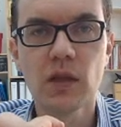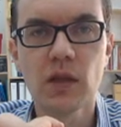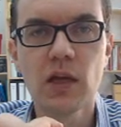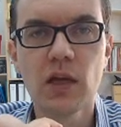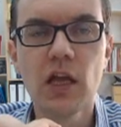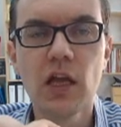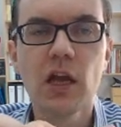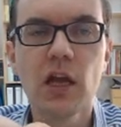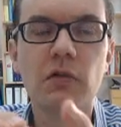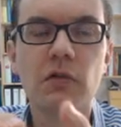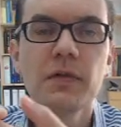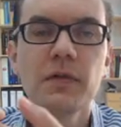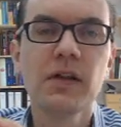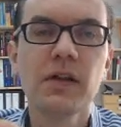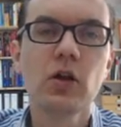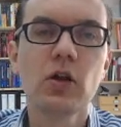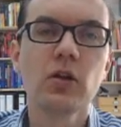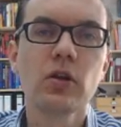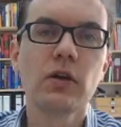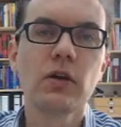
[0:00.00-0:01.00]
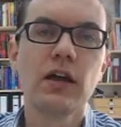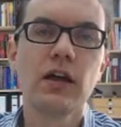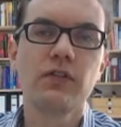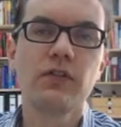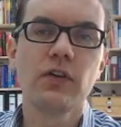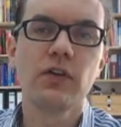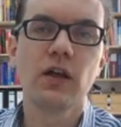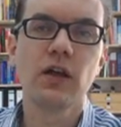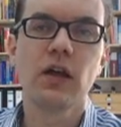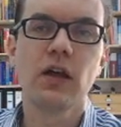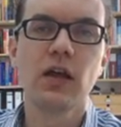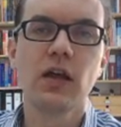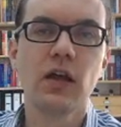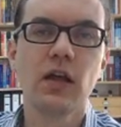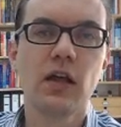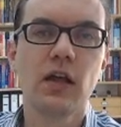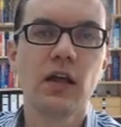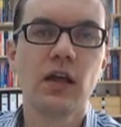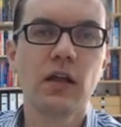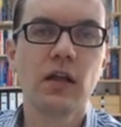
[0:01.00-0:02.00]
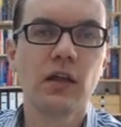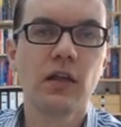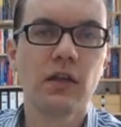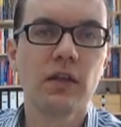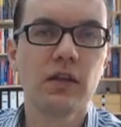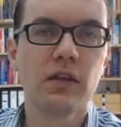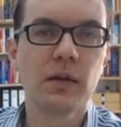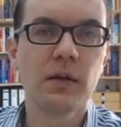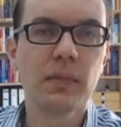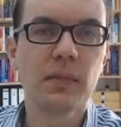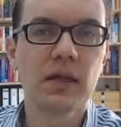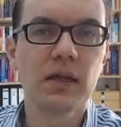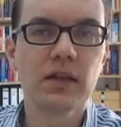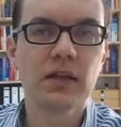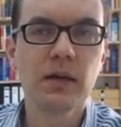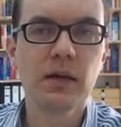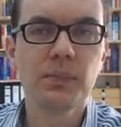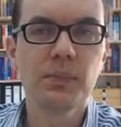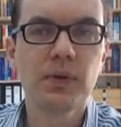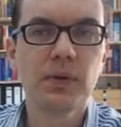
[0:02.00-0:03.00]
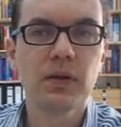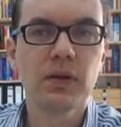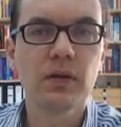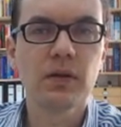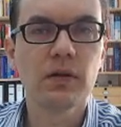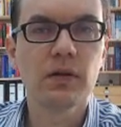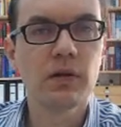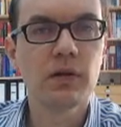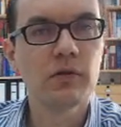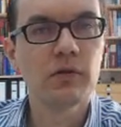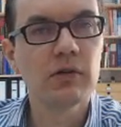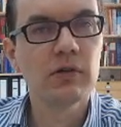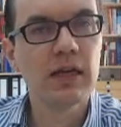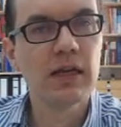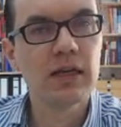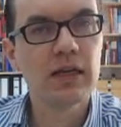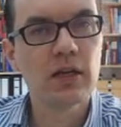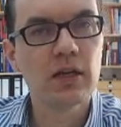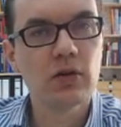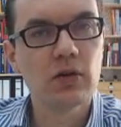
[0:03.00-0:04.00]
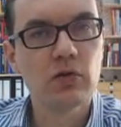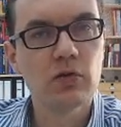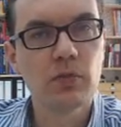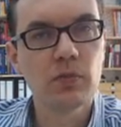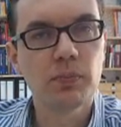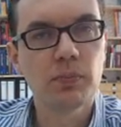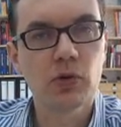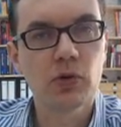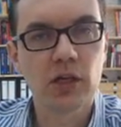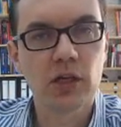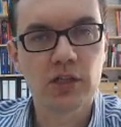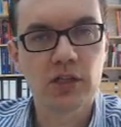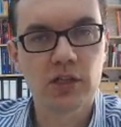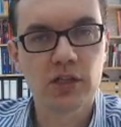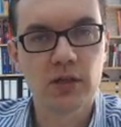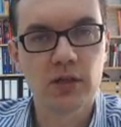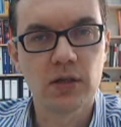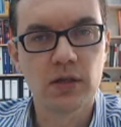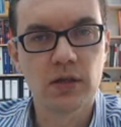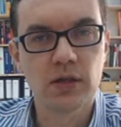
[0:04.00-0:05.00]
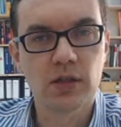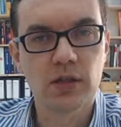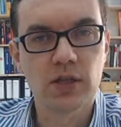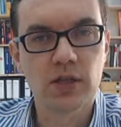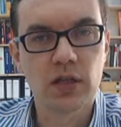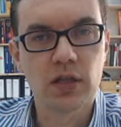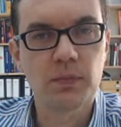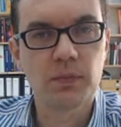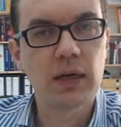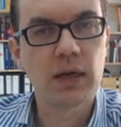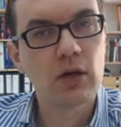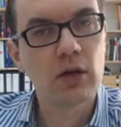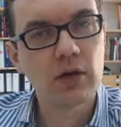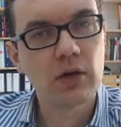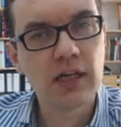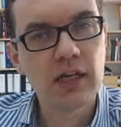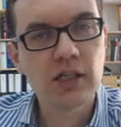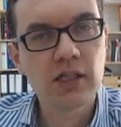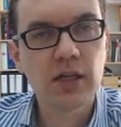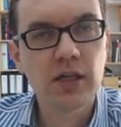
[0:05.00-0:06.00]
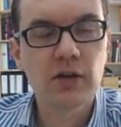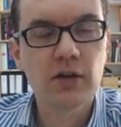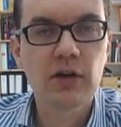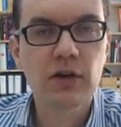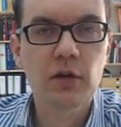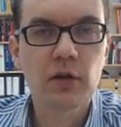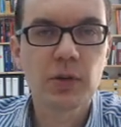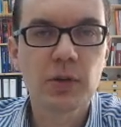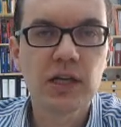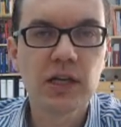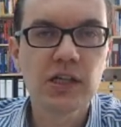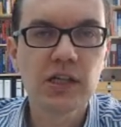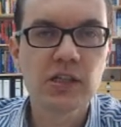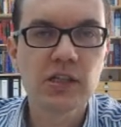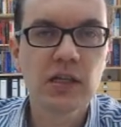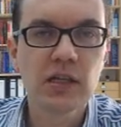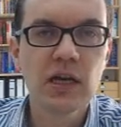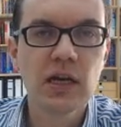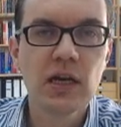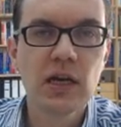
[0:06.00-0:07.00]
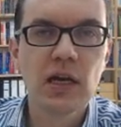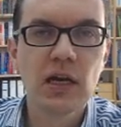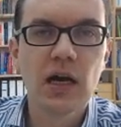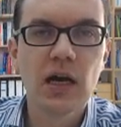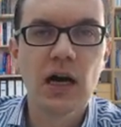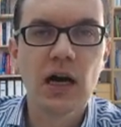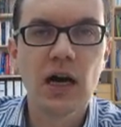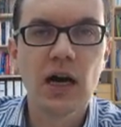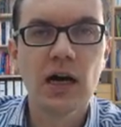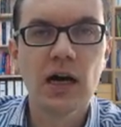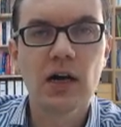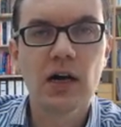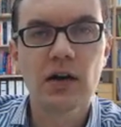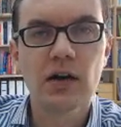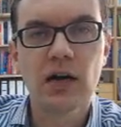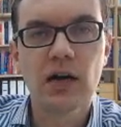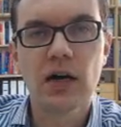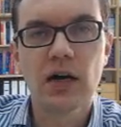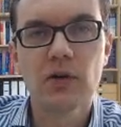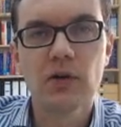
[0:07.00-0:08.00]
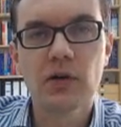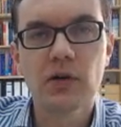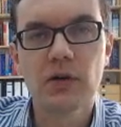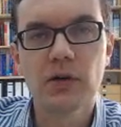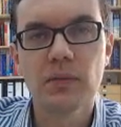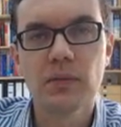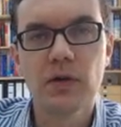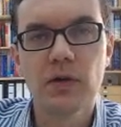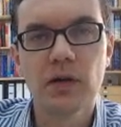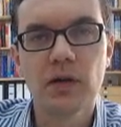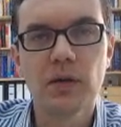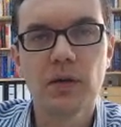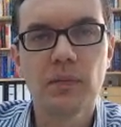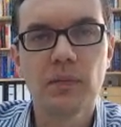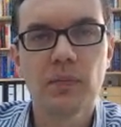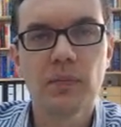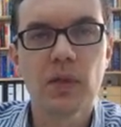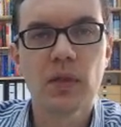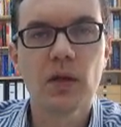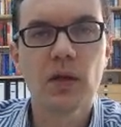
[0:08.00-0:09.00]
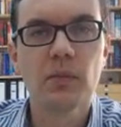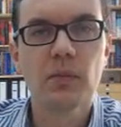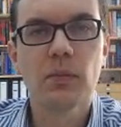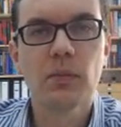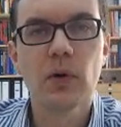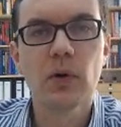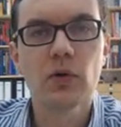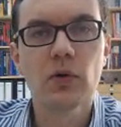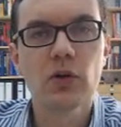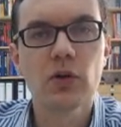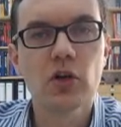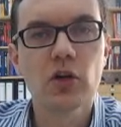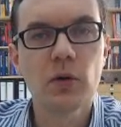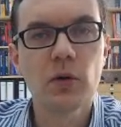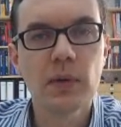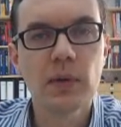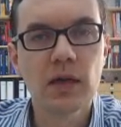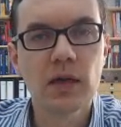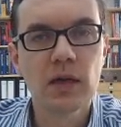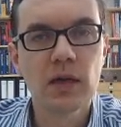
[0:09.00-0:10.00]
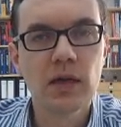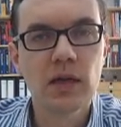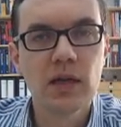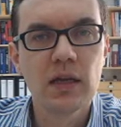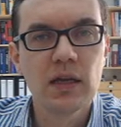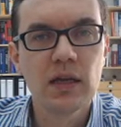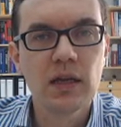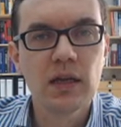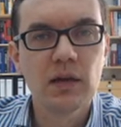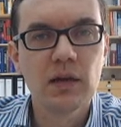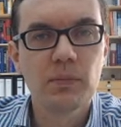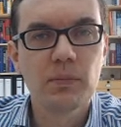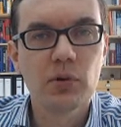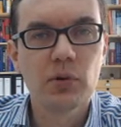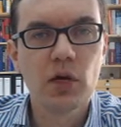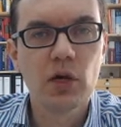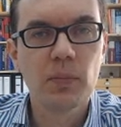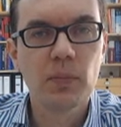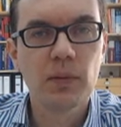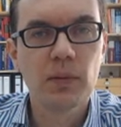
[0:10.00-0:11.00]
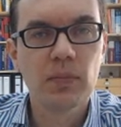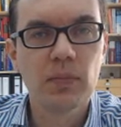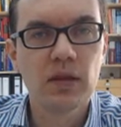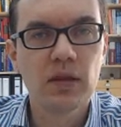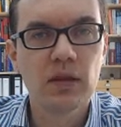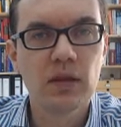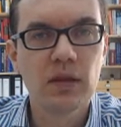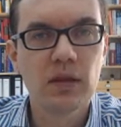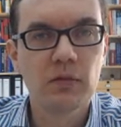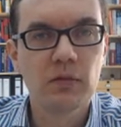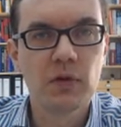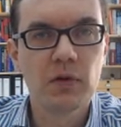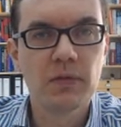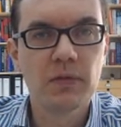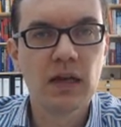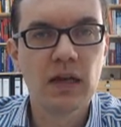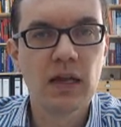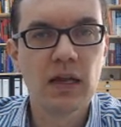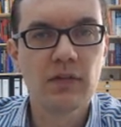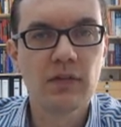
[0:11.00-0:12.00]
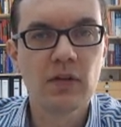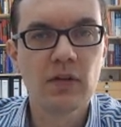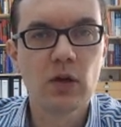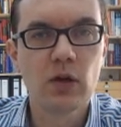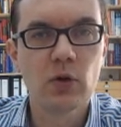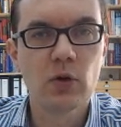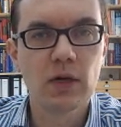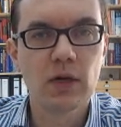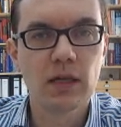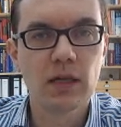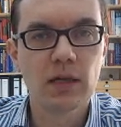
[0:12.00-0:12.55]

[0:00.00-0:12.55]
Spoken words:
We will also have some examples related to production decisions, but location and transportation are our most common problems that we will have a look at.